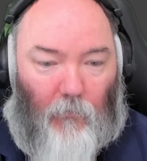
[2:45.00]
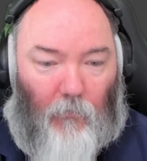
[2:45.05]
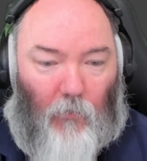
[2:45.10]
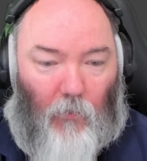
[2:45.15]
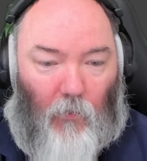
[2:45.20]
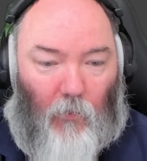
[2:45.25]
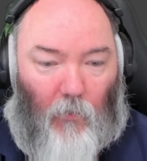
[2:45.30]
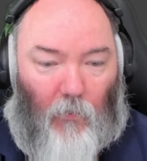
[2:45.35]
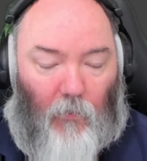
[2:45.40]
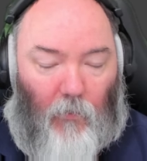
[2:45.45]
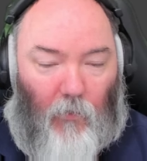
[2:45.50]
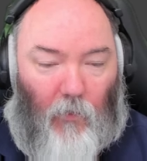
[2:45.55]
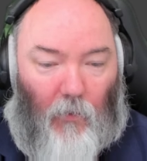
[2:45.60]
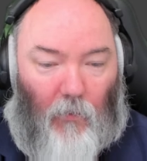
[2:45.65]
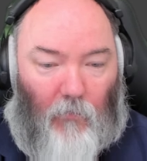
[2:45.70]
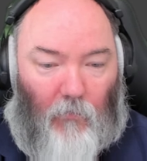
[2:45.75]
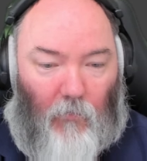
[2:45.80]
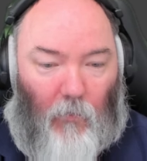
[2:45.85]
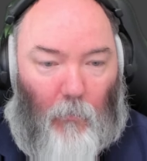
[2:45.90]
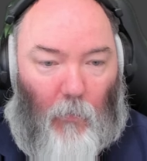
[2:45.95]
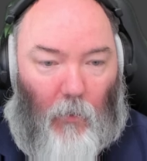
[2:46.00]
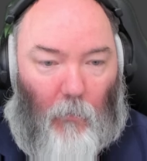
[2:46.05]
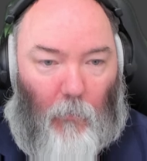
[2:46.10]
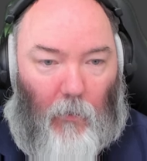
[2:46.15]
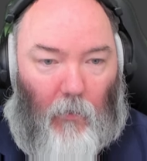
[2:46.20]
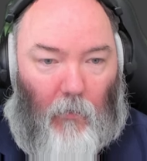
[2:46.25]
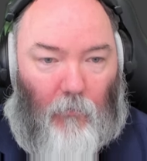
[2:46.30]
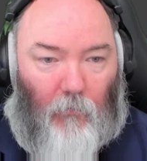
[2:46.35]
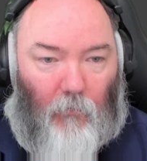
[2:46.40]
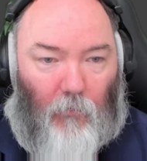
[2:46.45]
to the thirty-three
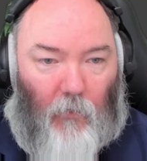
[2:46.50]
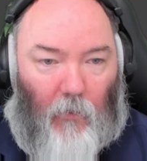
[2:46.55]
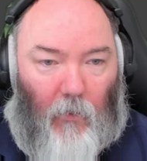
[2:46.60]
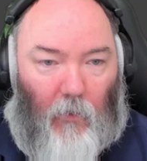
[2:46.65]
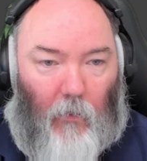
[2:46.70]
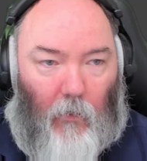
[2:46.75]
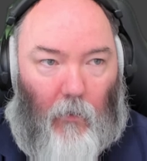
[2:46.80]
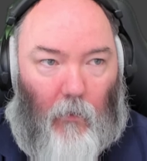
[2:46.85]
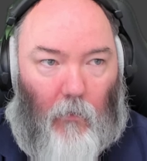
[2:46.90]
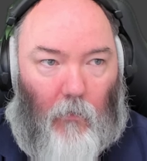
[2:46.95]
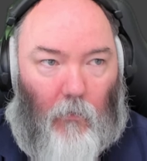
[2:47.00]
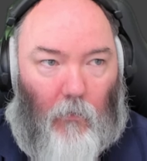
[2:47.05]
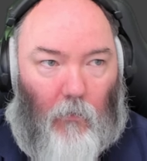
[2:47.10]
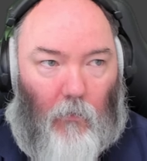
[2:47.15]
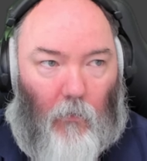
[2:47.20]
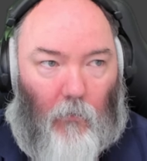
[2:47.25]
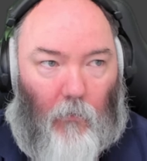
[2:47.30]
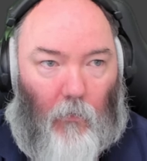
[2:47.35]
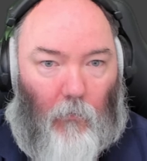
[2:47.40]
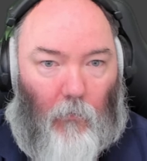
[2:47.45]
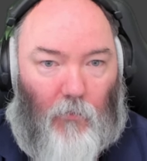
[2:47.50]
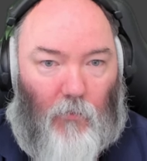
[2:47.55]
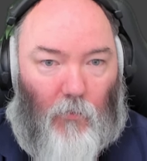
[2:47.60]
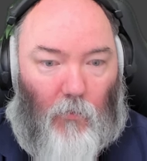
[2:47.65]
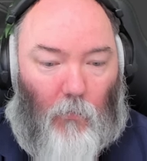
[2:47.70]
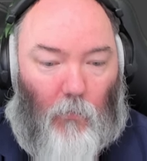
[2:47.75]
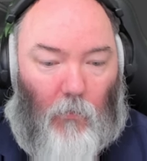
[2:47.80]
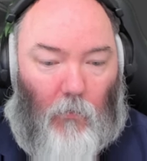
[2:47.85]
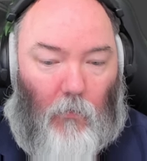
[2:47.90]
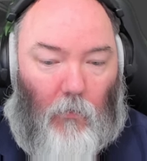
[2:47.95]
millimeter front here on the
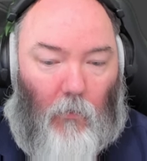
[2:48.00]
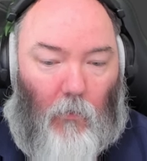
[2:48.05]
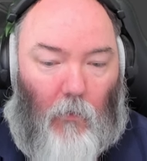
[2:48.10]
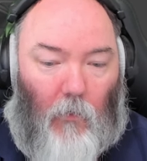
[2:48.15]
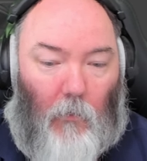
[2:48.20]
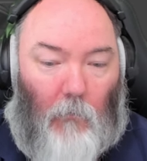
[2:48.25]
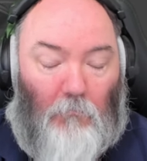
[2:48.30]
original one.